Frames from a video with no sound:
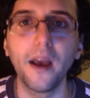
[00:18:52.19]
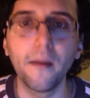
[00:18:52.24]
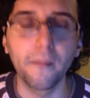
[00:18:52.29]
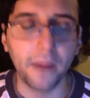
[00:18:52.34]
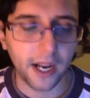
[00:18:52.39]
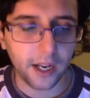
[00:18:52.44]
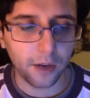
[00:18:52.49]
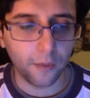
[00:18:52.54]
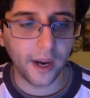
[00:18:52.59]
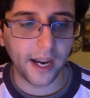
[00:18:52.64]

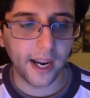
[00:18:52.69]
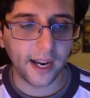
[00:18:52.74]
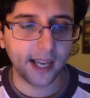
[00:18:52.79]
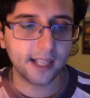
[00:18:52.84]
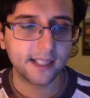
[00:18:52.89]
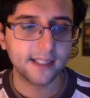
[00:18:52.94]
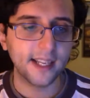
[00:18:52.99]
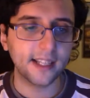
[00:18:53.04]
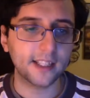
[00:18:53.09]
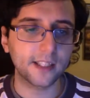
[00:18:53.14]
But anyway, I
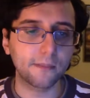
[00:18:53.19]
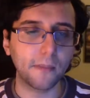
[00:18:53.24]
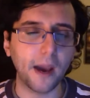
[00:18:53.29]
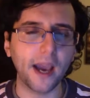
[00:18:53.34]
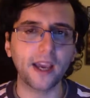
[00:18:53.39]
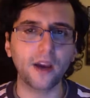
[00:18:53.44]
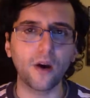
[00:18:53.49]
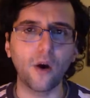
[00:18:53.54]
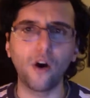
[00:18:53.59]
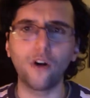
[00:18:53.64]
guess that's
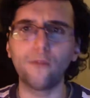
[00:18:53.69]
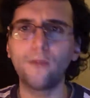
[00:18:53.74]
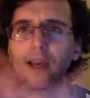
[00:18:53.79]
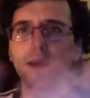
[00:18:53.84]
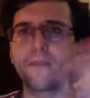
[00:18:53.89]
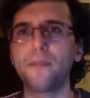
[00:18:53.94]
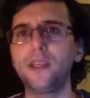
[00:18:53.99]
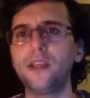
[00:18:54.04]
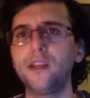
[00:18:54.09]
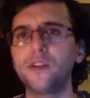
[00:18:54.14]
all my
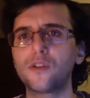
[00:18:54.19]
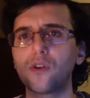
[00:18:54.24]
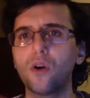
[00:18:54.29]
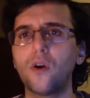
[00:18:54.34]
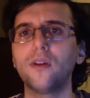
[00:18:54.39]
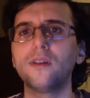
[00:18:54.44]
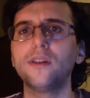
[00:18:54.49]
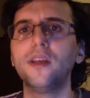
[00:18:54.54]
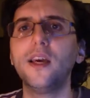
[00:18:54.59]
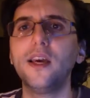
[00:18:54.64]
opinions
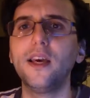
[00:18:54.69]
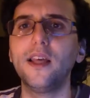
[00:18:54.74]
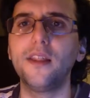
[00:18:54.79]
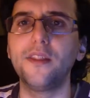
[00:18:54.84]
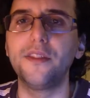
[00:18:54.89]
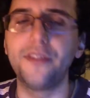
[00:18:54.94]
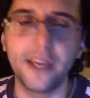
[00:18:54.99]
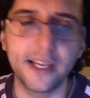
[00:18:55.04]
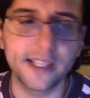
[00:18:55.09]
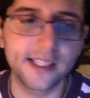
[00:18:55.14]
on
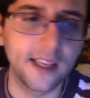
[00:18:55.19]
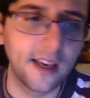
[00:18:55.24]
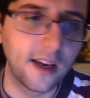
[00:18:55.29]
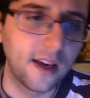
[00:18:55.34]
this.